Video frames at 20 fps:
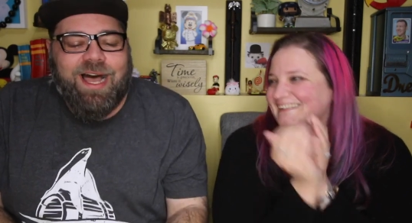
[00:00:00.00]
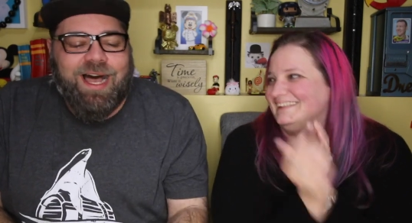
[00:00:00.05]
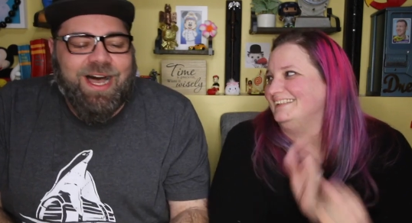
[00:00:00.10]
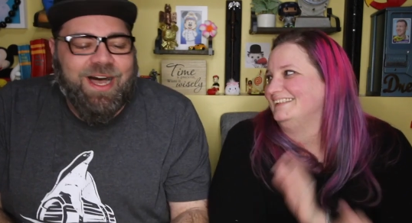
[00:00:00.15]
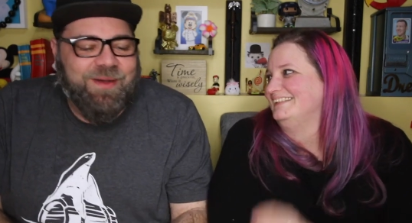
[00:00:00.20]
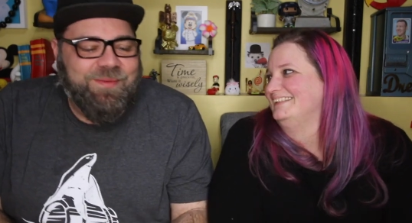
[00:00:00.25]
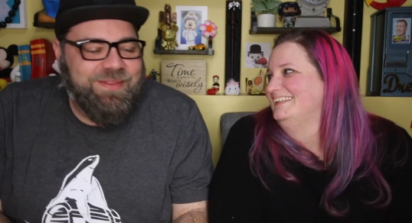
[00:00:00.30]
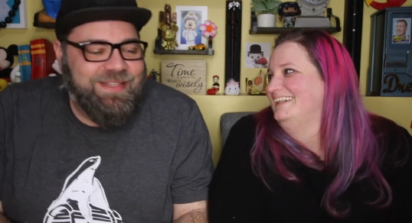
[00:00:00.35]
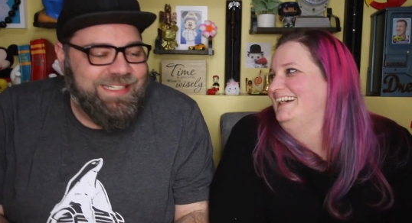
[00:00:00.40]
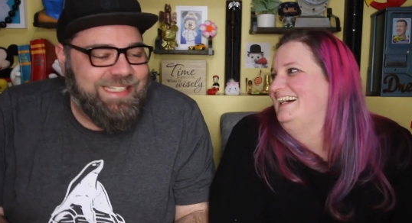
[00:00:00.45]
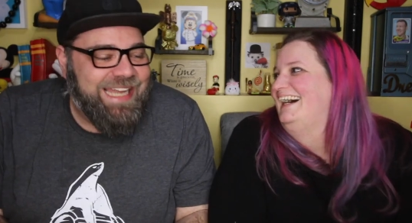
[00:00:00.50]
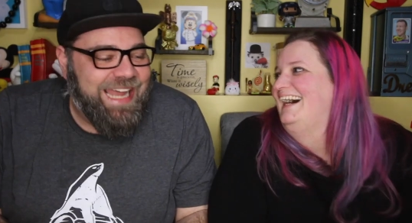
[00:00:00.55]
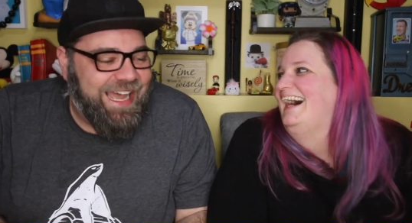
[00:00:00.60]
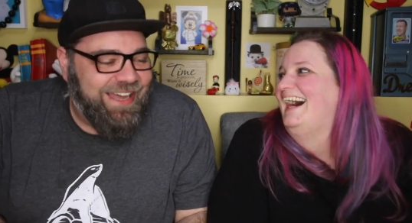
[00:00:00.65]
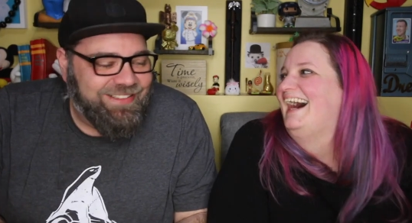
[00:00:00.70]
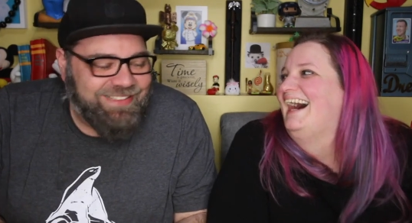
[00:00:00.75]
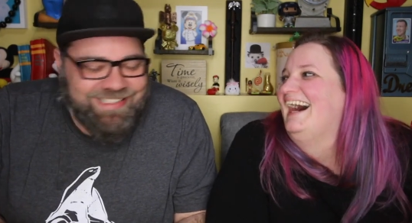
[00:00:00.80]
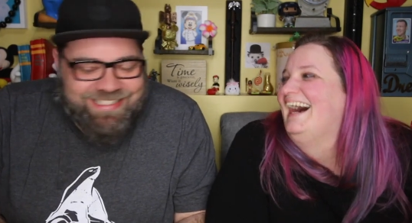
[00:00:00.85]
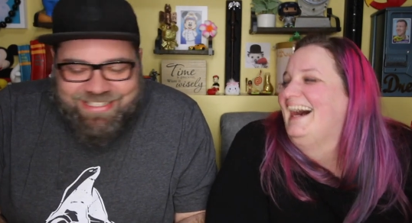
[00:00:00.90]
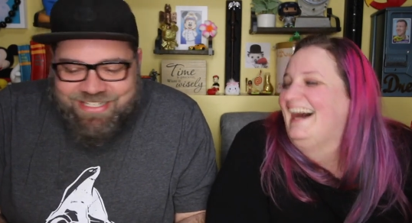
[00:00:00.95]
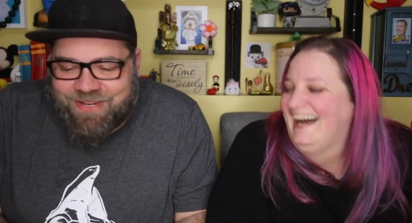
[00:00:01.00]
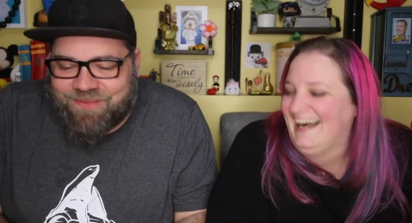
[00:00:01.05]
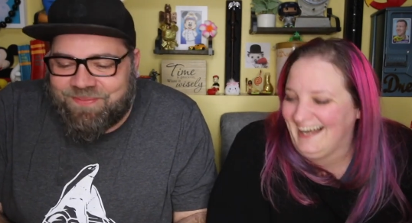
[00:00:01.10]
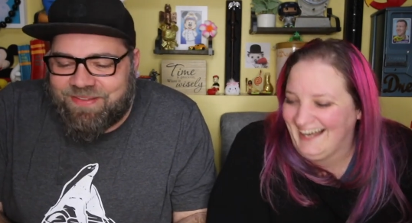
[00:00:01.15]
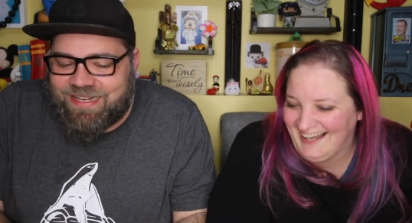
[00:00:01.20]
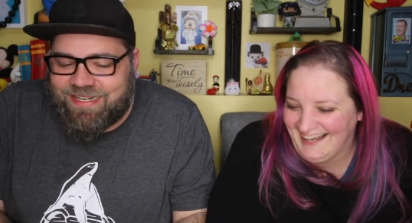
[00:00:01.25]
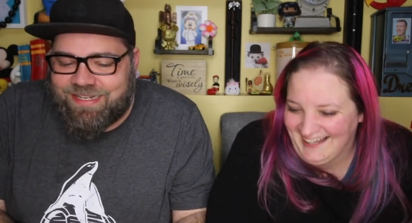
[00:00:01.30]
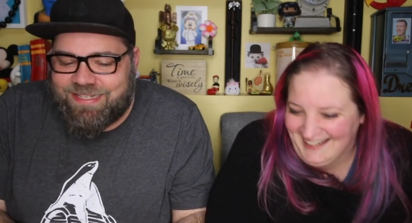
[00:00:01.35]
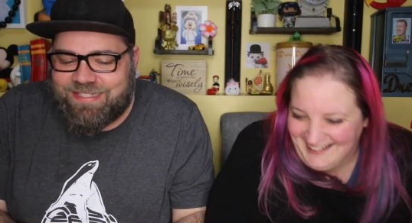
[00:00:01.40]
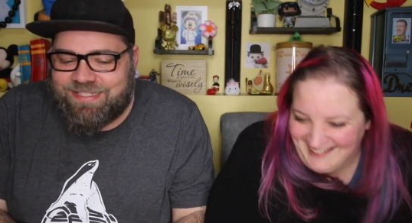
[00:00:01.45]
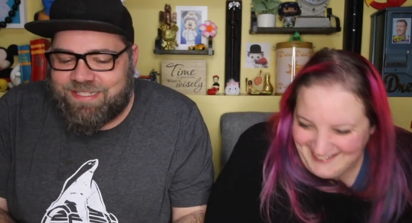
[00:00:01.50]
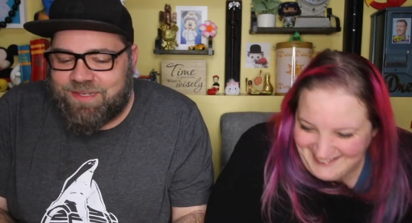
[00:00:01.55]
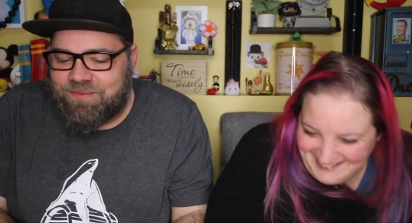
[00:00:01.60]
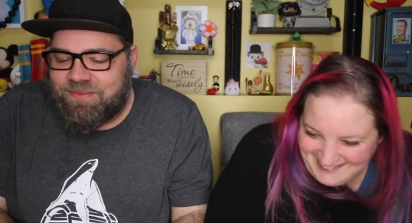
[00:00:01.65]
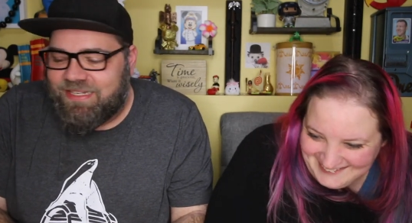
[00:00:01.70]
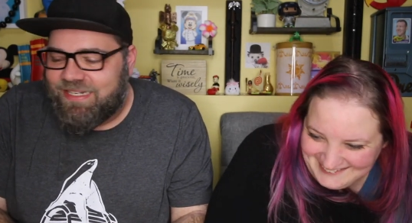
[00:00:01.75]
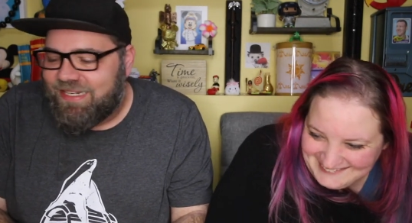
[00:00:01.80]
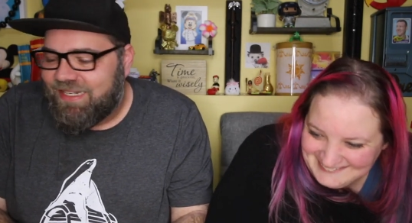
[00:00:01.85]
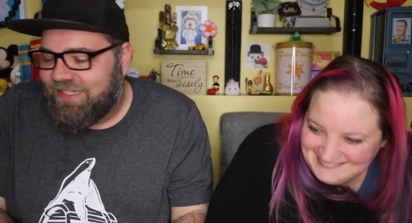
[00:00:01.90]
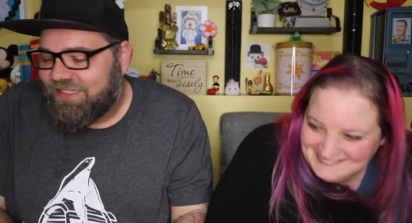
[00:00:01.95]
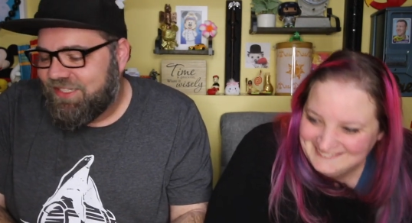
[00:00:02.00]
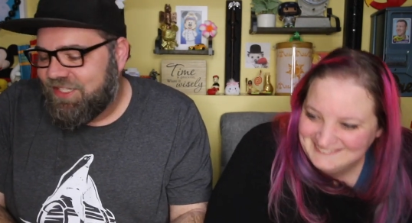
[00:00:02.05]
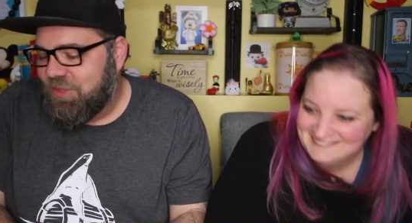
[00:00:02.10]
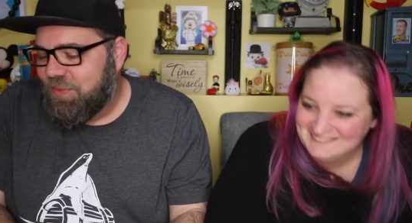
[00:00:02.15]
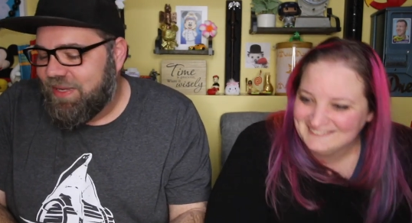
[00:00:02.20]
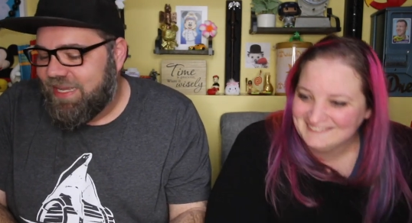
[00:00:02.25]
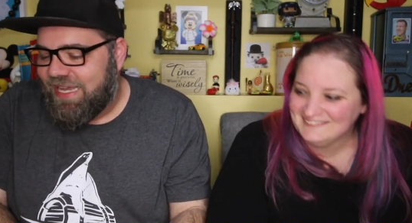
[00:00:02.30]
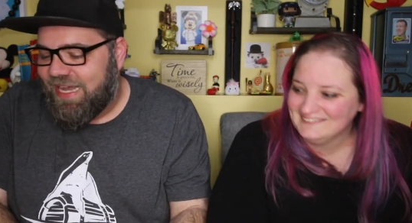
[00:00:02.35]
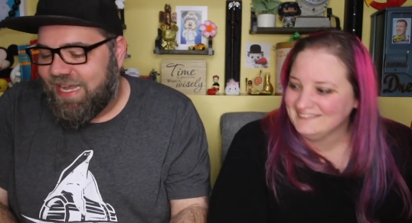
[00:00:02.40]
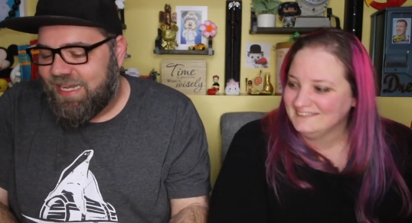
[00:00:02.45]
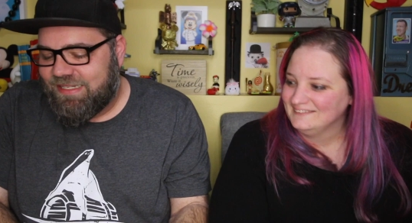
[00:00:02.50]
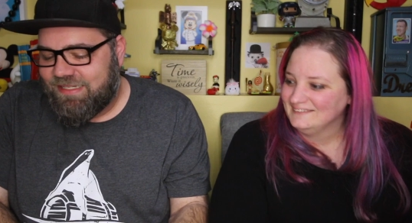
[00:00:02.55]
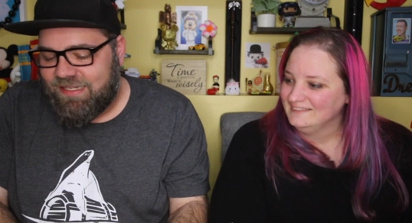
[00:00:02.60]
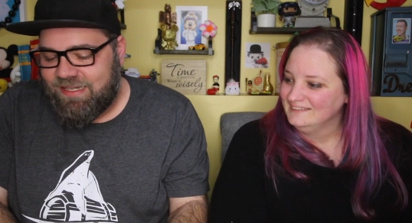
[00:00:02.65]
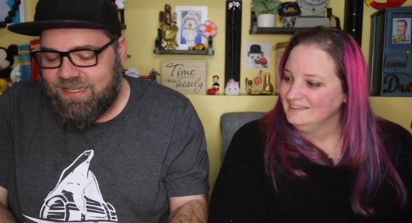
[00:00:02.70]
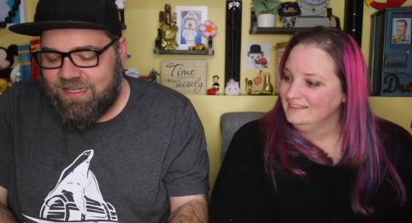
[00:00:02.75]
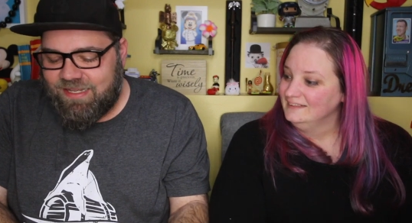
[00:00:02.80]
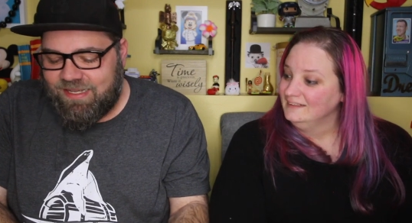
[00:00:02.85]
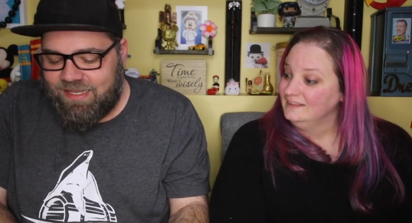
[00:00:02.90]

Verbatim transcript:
Speaker 1: Um, now let's jump into something else that we got.